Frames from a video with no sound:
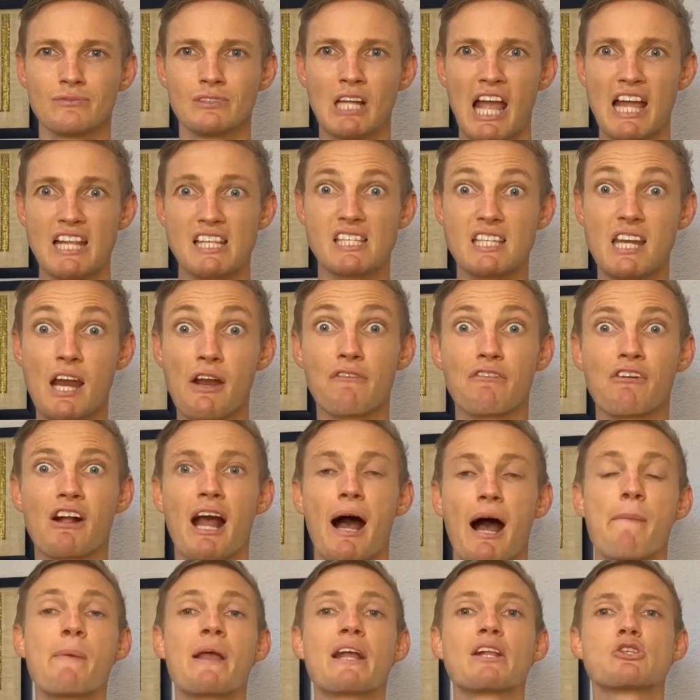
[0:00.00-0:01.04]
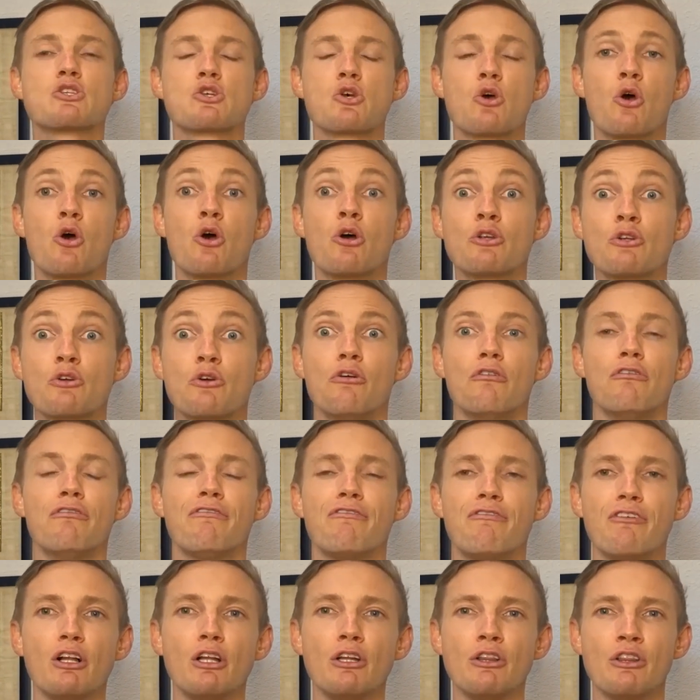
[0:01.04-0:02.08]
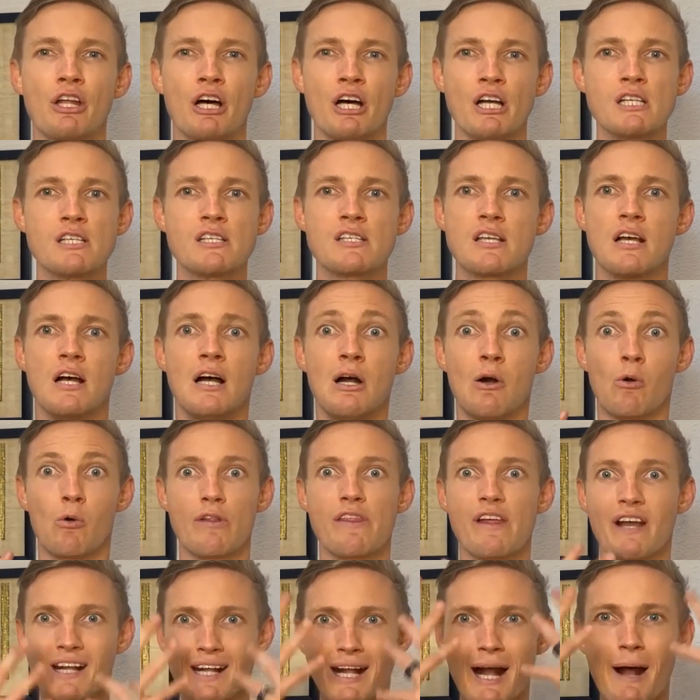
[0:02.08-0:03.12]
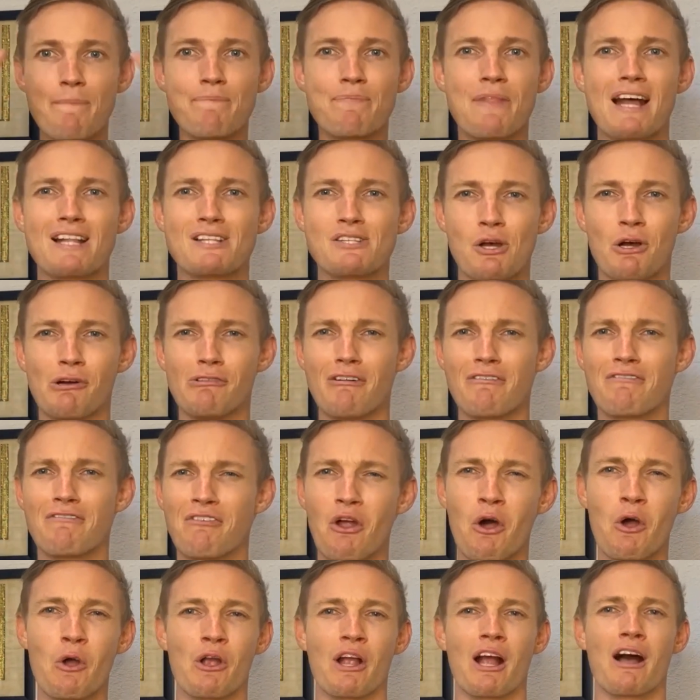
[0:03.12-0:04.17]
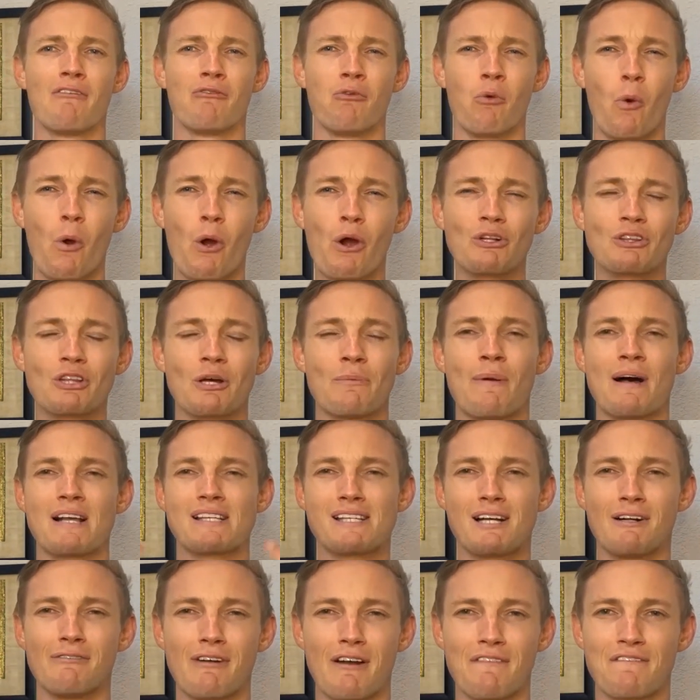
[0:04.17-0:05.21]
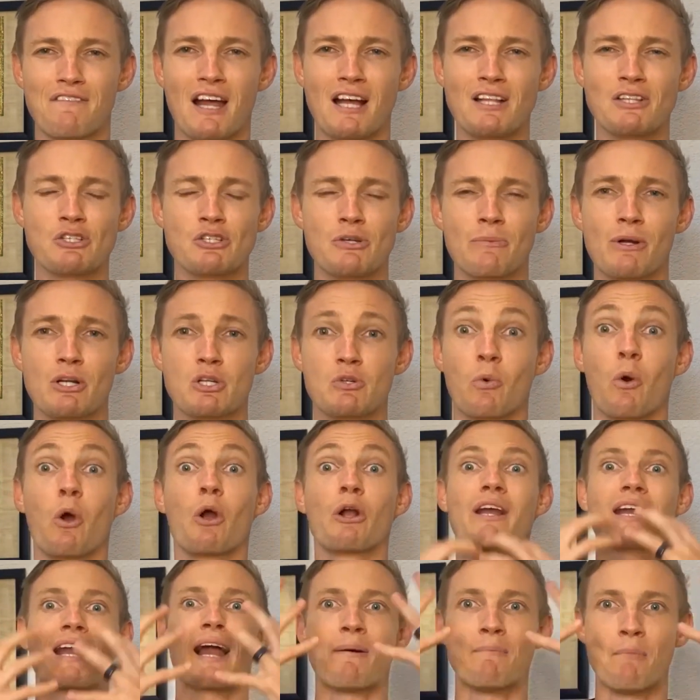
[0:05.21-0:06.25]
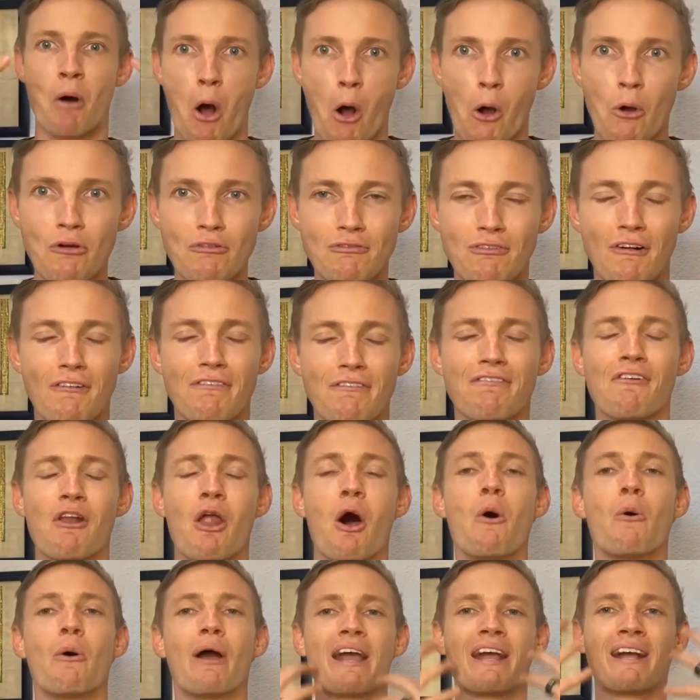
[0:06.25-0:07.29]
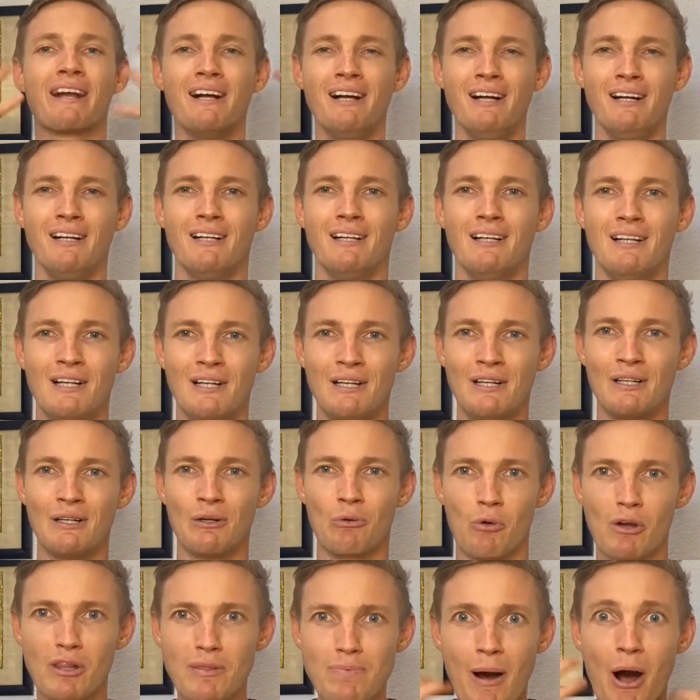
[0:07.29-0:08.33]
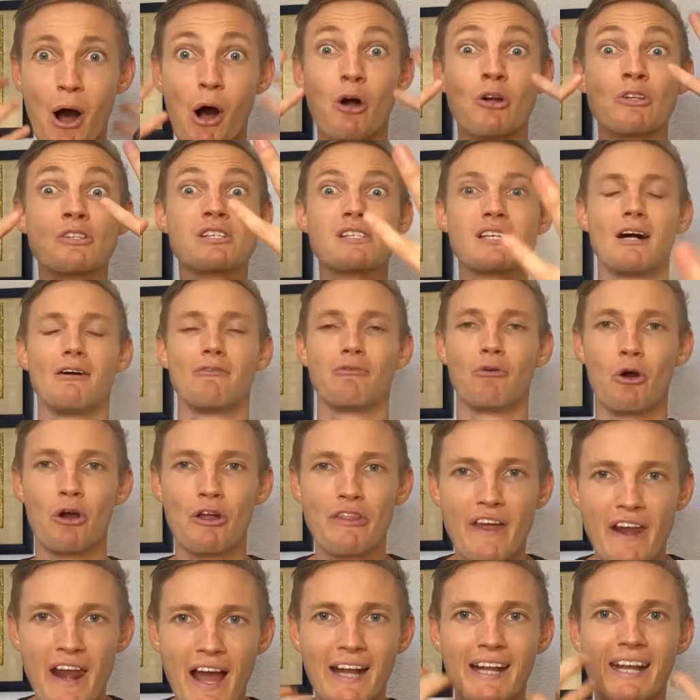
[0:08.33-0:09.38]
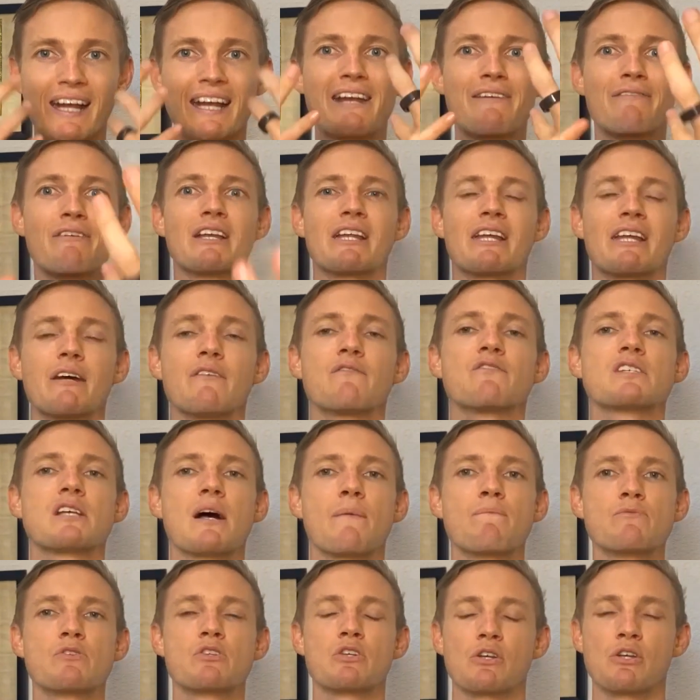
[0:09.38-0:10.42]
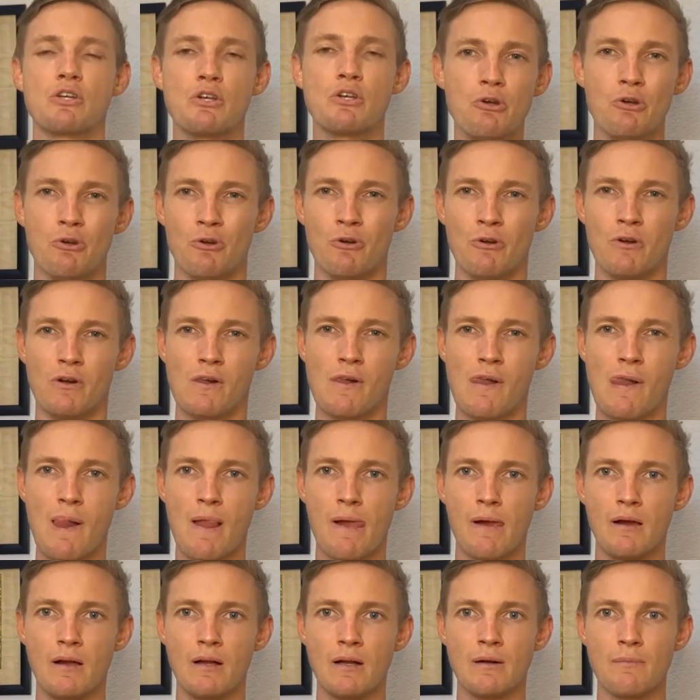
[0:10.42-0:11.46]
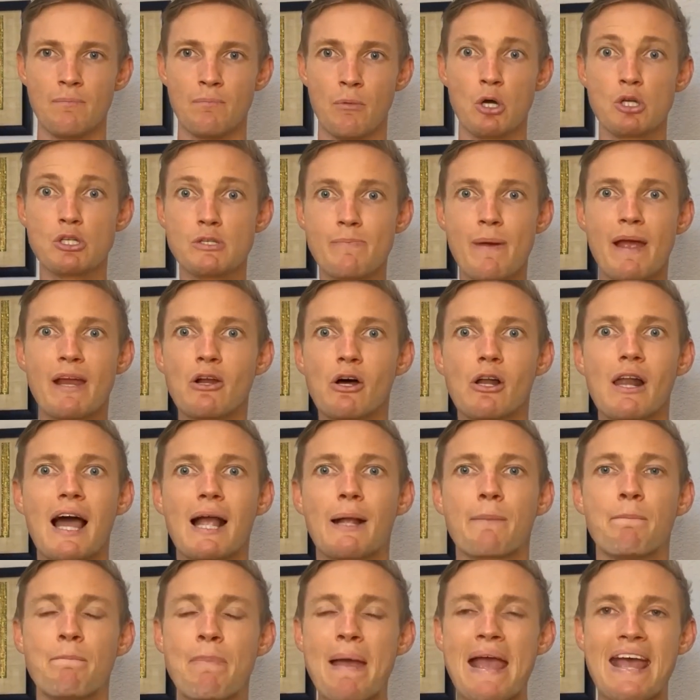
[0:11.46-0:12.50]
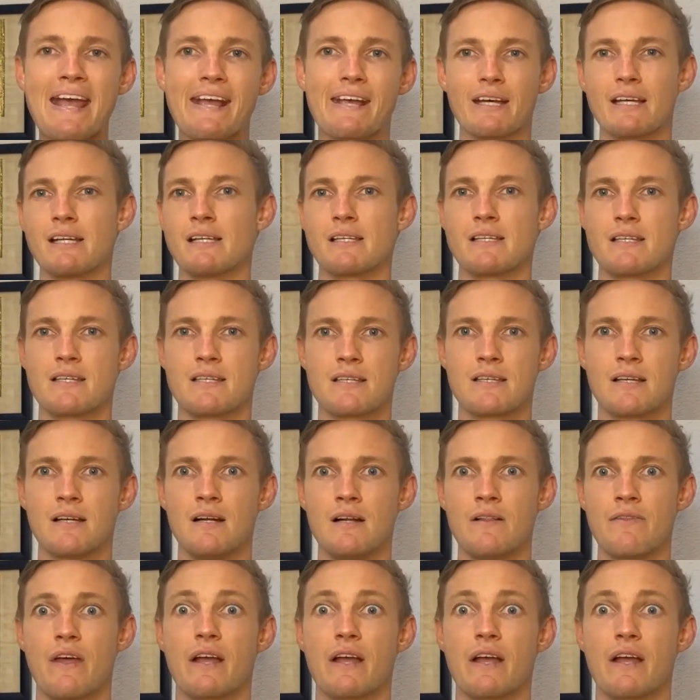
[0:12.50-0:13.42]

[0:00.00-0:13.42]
Instead of coming to her in your fullness, with a cup that's overflowing, I've worked on myself, I've done so much work, and I'm overflowing with my own self-worth, and I can even give some to you. Most men are like beggars.